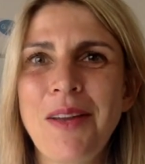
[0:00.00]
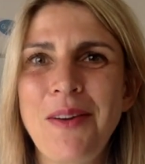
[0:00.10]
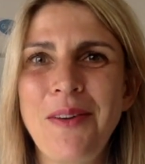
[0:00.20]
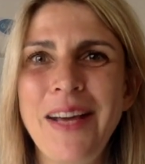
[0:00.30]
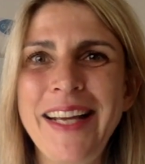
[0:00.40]

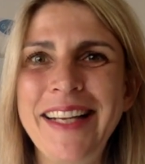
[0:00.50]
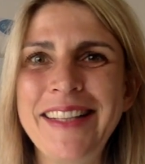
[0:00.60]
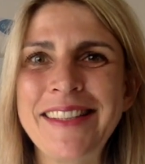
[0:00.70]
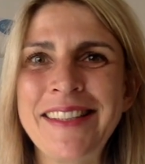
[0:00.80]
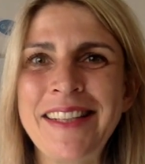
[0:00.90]

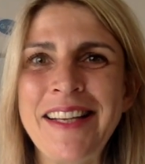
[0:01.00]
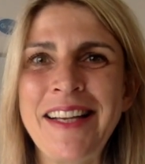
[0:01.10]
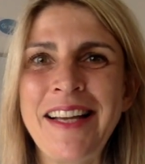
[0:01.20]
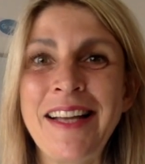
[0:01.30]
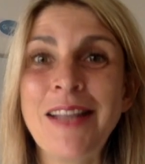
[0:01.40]
Great.
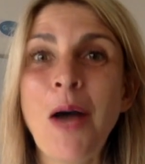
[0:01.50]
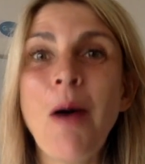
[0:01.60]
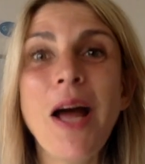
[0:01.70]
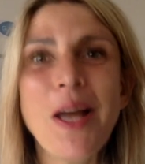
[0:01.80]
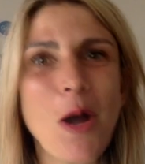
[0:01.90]
Now
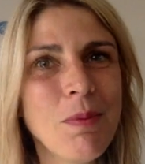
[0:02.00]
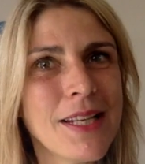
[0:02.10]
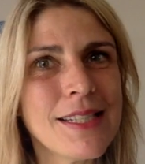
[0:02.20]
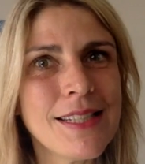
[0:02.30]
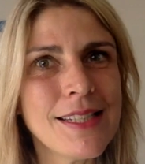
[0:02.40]
I hope
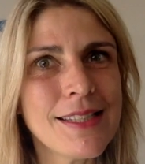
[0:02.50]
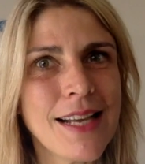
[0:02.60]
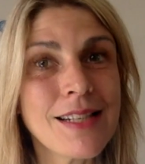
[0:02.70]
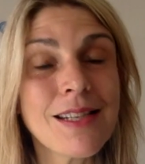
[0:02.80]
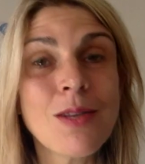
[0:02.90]
that this
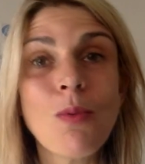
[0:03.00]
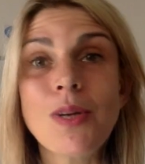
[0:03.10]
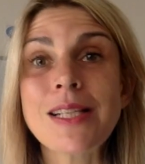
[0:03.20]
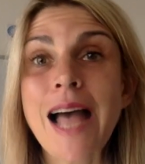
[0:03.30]
lesson was